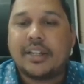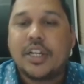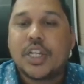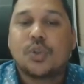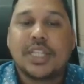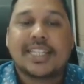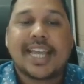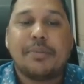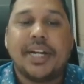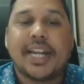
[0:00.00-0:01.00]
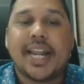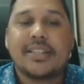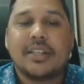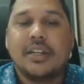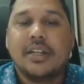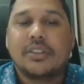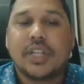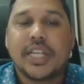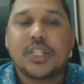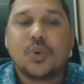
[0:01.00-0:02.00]
So this can be written as
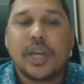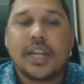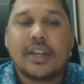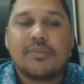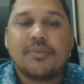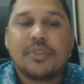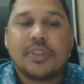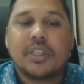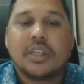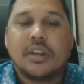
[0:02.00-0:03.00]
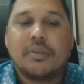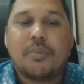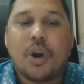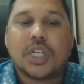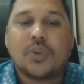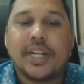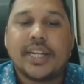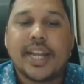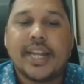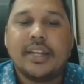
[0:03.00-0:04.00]
3 square mod
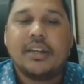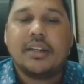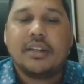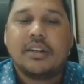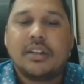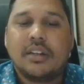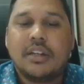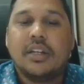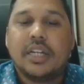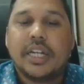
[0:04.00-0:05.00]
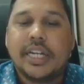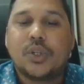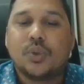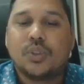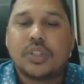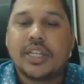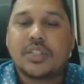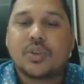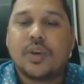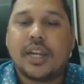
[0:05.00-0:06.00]
29 into 3
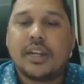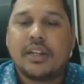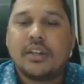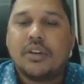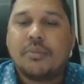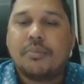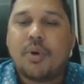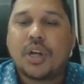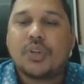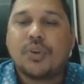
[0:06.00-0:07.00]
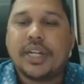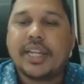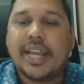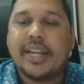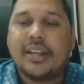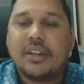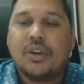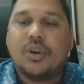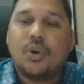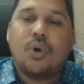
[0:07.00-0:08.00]
square mod 29
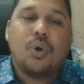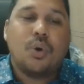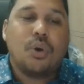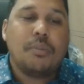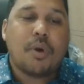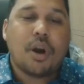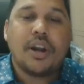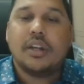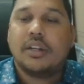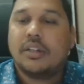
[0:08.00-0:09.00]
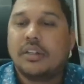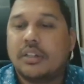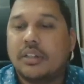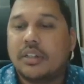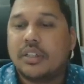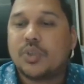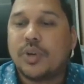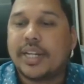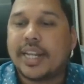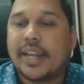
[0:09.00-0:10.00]
whole mod
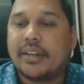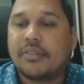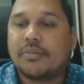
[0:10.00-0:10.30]
29.